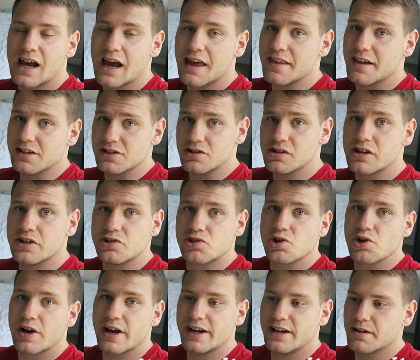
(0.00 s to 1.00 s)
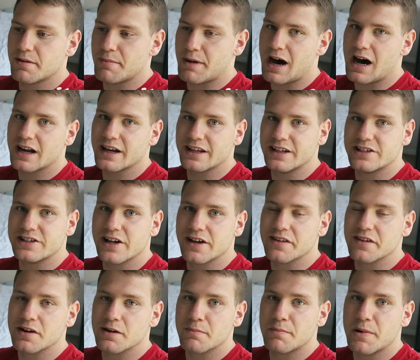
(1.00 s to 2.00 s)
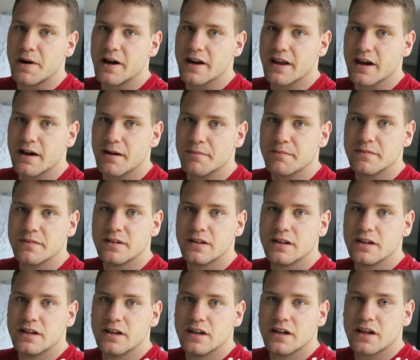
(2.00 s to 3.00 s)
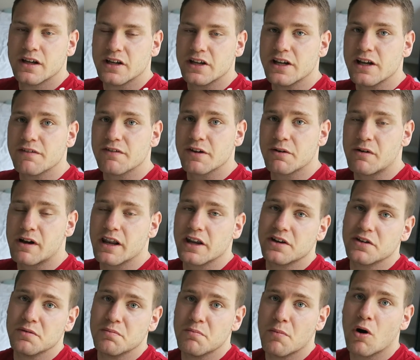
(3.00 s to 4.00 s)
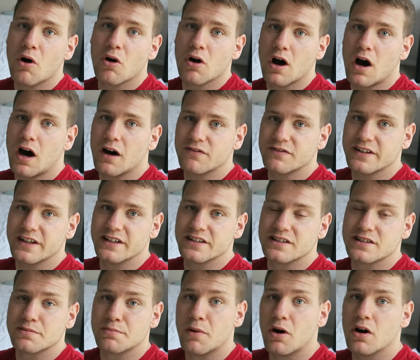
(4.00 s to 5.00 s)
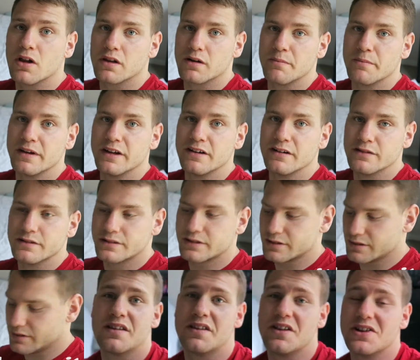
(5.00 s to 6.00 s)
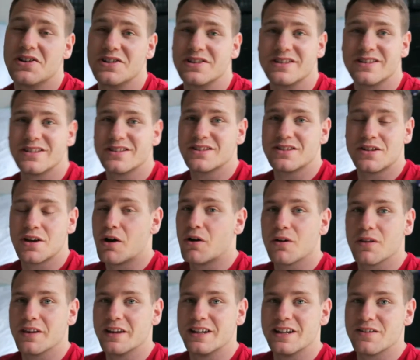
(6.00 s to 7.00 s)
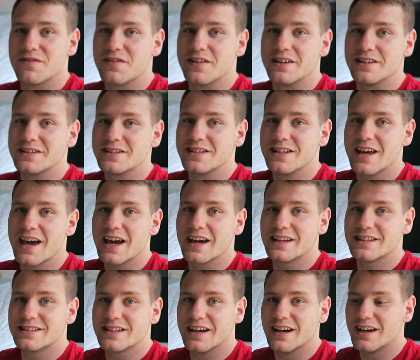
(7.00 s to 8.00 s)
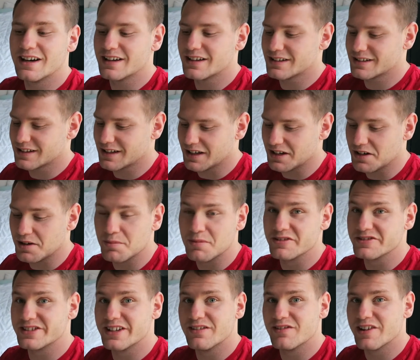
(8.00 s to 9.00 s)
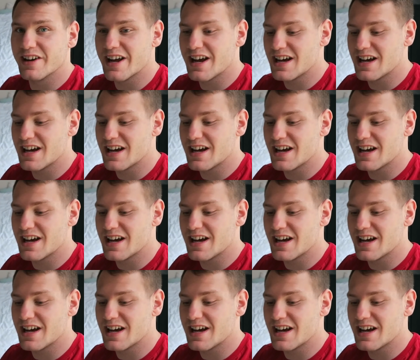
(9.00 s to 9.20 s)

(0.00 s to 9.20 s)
and then you can train them on each other, but um, you definitely wanna do more often smaller meals. They're just totally different snakes uh, in almost every